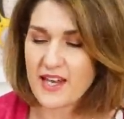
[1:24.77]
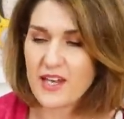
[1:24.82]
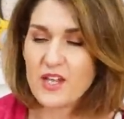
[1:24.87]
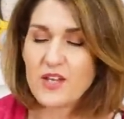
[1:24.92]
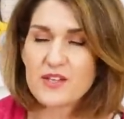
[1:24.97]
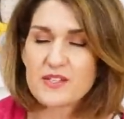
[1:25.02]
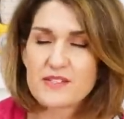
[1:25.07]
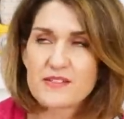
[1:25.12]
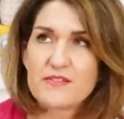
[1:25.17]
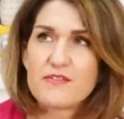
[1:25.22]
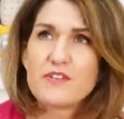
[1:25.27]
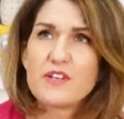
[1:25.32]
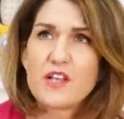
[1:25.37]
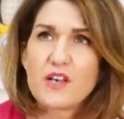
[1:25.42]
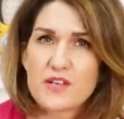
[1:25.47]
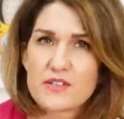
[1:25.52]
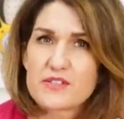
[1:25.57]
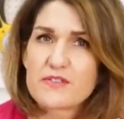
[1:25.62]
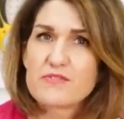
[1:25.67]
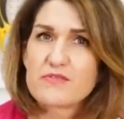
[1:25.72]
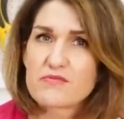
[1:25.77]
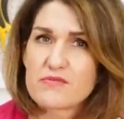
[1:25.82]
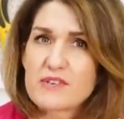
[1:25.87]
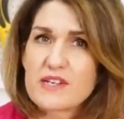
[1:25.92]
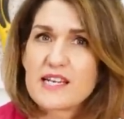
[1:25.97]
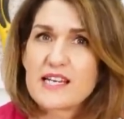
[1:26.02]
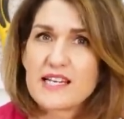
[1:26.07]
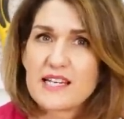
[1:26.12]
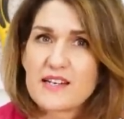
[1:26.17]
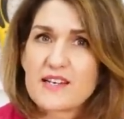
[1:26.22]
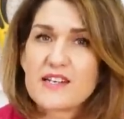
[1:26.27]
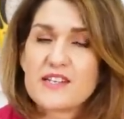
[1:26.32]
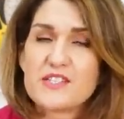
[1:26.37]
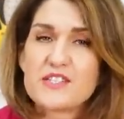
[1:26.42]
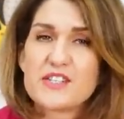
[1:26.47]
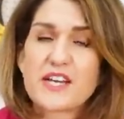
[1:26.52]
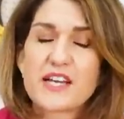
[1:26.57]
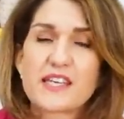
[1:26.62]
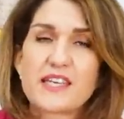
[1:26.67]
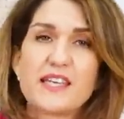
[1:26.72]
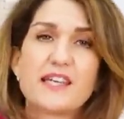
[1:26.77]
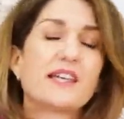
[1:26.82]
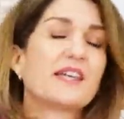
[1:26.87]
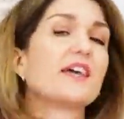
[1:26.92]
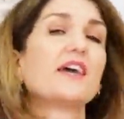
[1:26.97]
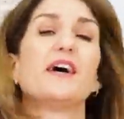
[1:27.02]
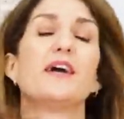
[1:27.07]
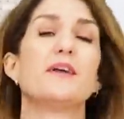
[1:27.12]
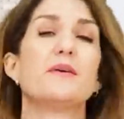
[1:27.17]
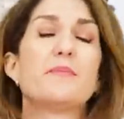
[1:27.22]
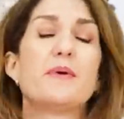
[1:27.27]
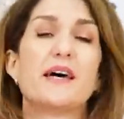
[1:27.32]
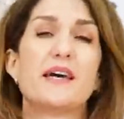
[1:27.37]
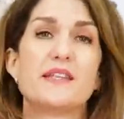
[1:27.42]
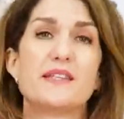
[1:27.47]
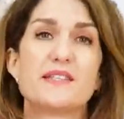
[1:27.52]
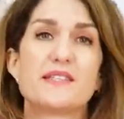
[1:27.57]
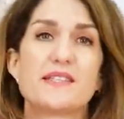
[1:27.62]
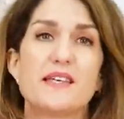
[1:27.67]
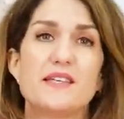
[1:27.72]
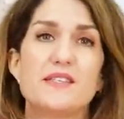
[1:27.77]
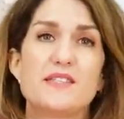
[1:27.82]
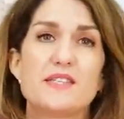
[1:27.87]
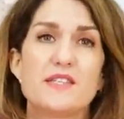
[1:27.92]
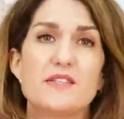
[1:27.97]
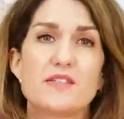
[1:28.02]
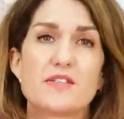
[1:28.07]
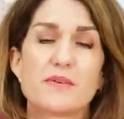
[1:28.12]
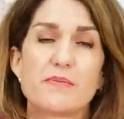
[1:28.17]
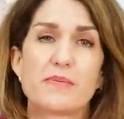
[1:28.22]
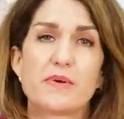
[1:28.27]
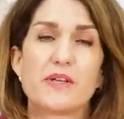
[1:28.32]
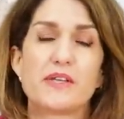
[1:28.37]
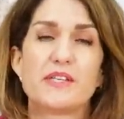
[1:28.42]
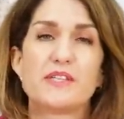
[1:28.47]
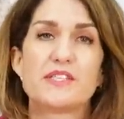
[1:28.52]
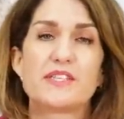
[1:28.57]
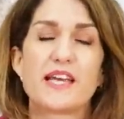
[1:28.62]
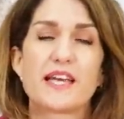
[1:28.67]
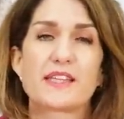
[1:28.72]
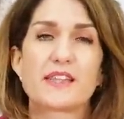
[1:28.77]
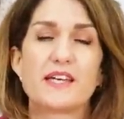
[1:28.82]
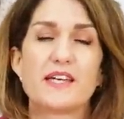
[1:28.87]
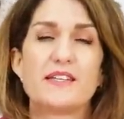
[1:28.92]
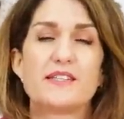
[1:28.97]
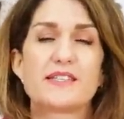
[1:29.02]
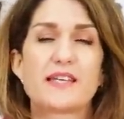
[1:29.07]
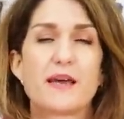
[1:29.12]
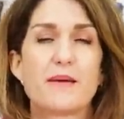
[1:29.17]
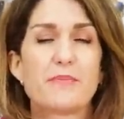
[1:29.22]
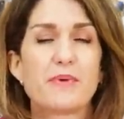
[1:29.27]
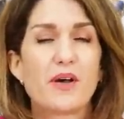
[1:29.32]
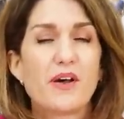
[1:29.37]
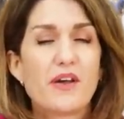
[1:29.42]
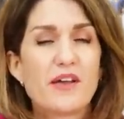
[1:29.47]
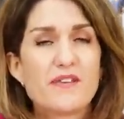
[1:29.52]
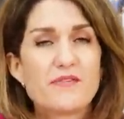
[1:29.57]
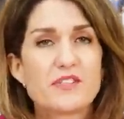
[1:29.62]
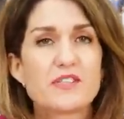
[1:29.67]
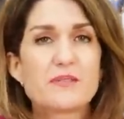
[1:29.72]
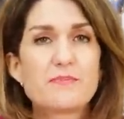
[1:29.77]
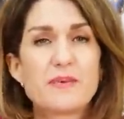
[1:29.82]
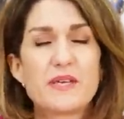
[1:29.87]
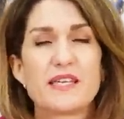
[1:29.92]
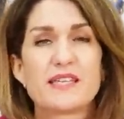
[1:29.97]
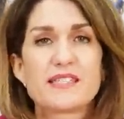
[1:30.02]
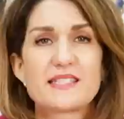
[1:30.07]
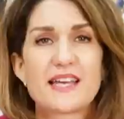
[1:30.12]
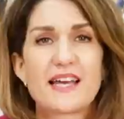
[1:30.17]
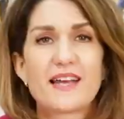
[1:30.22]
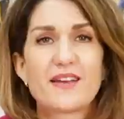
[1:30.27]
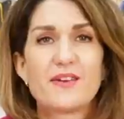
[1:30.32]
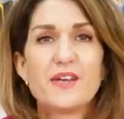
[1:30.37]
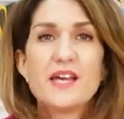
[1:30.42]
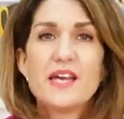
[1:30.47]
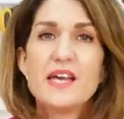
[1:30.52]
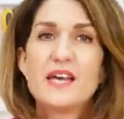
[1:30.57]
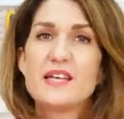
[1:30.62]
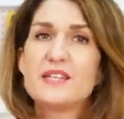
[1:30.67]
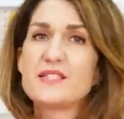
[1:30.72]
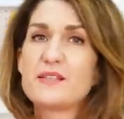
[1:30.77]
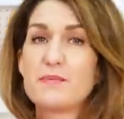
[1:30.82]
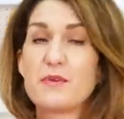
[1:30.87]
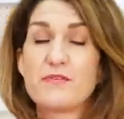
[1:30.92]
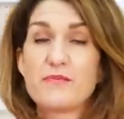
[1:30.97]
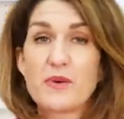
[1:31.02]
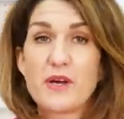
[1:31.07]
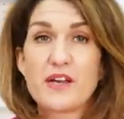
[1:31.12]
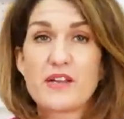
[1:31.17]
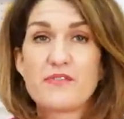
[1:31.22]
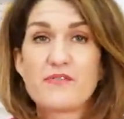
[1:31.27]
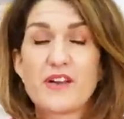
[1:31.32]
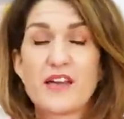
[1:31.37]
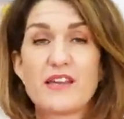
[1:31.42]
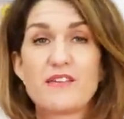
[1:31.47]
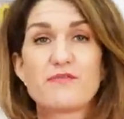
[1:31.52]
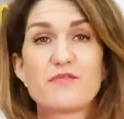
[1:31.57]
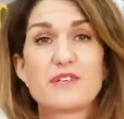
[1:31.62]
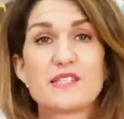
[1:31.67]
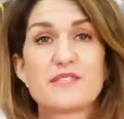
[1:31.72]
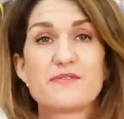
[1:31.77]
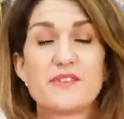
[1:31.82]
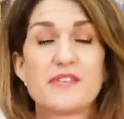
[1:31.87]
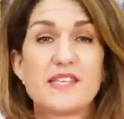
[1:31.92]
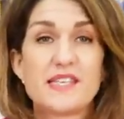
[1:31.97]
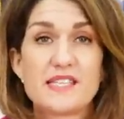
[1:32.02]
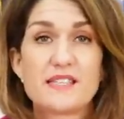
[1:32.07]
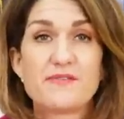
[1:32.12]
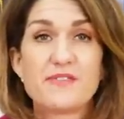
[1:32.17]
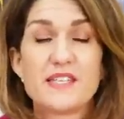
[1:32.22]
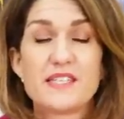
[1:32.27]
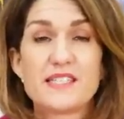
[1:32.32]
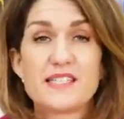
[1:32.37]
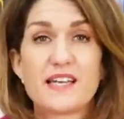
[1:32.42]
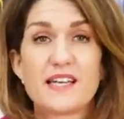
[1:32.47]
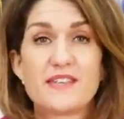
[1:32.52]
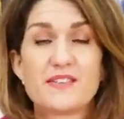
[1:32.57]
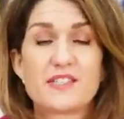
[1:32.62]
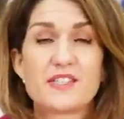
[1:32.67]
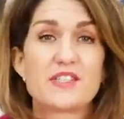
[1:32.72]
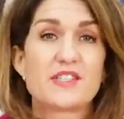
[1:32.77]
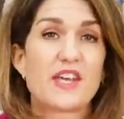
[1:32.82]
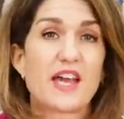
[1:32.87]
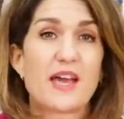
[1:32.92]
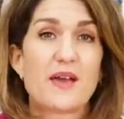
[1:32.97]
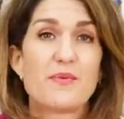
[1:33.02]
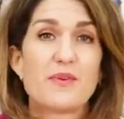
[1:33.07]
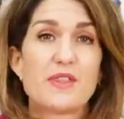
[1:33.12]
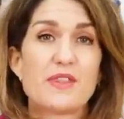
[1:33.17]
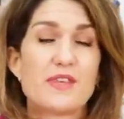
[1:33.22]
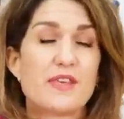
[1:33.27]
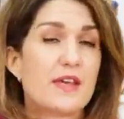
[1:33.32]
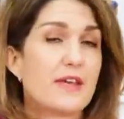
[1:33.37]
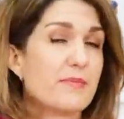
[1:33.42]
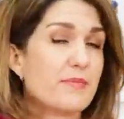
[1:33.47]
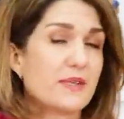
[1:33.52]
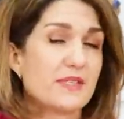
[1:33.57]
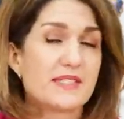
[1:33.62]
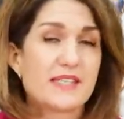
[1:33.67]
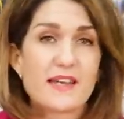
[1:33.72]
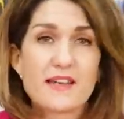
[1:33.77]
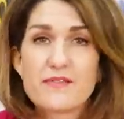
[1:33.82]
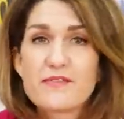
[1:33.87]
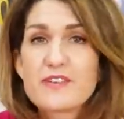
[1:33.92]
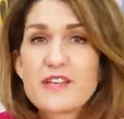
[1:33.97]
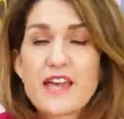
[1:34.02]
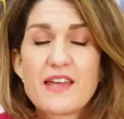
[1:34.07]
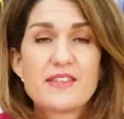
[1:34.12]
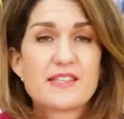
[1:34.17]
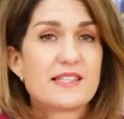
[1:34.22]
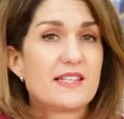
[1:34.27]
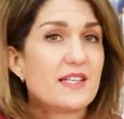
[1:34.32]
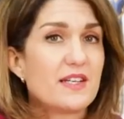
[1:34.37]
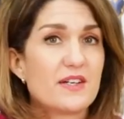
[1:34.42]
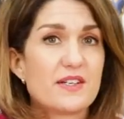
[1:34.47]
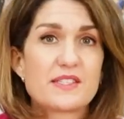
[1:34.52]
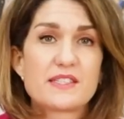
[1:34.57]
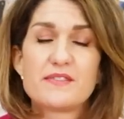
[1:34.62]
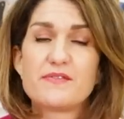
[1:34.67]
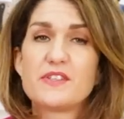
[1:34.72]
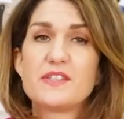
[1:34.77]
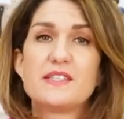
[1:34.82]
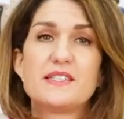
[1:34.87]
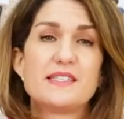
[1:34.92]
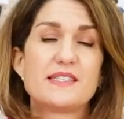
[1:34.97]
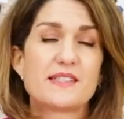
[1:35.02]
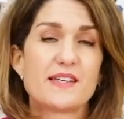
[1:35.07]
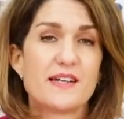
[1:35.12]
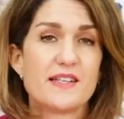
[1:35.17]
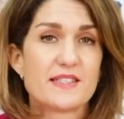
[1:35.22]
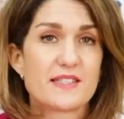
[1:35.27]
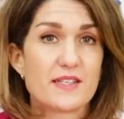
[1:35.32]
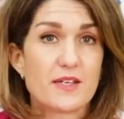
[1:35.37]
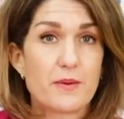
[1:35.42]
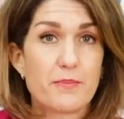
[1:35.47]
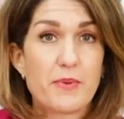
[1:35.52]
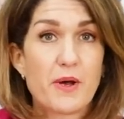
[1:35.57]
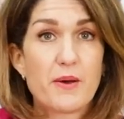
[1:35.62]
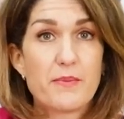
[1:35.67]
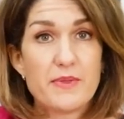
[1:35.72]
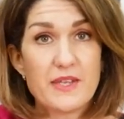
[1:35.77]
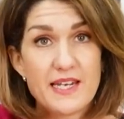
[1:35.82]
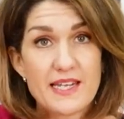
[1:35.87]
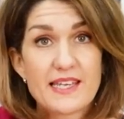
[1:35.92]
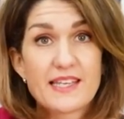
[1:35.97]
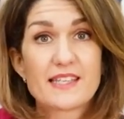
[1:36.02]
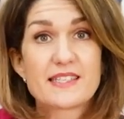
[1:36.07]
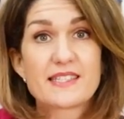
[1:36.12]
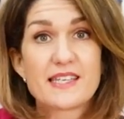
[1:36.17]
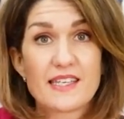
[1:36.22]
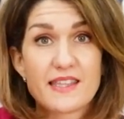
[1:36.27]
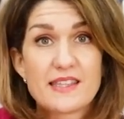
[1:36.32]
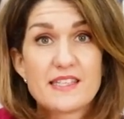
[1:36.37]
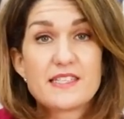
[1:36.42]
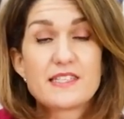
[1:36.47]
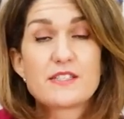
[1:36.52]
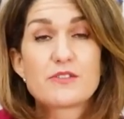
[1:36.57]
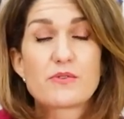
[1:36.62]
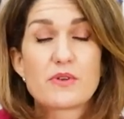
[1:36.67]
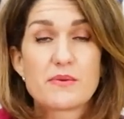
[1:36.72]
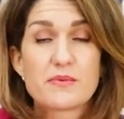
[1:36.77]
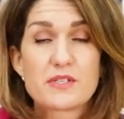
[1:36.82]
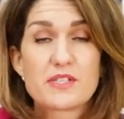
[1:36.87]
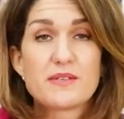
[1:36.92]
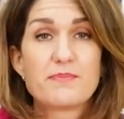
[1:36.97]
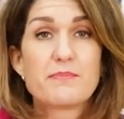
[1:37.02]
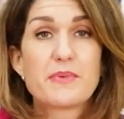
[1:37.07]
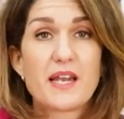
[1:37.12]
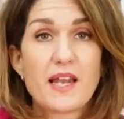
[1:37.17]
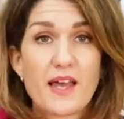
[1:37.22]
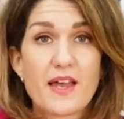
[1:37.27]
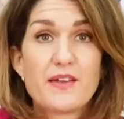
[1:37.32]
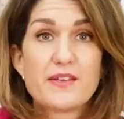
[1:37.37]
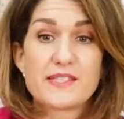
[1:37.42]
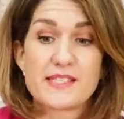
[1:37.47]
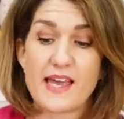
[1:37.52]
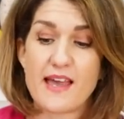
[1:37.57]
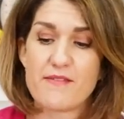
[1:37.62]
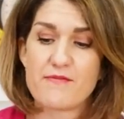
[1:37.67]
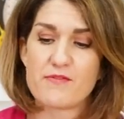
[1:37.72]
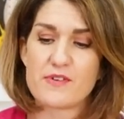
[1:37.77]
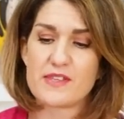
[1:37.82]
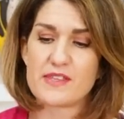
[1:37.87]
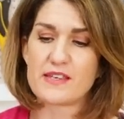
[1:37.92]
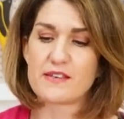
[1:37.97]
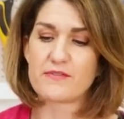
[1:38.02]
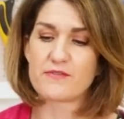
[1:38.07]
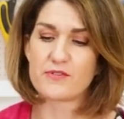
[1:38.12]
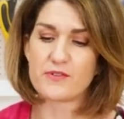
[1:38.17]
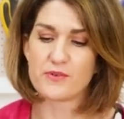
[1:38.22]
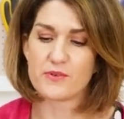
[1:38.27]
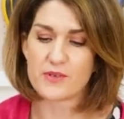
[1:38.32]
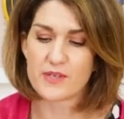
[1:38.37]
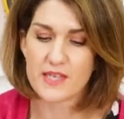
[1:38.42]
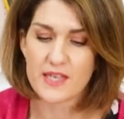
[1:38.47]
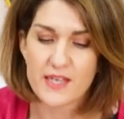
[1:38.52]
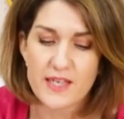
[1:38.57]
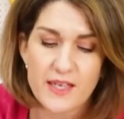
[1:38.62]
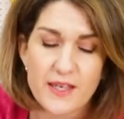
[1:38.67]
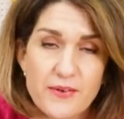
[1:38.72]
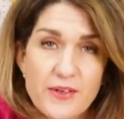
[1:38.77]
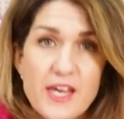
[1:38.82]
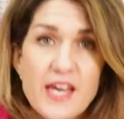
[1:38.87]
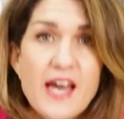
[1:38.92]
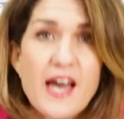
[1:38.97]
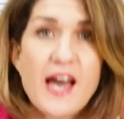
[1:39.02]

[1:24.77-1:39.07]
Lots of really nice jacket and coat patterns, so do jump on and check those out. But I've just picked out some of my favourites for this video to share with you, but don't forget there's lots of other designs and I'll pop the links in the description below to everything for you.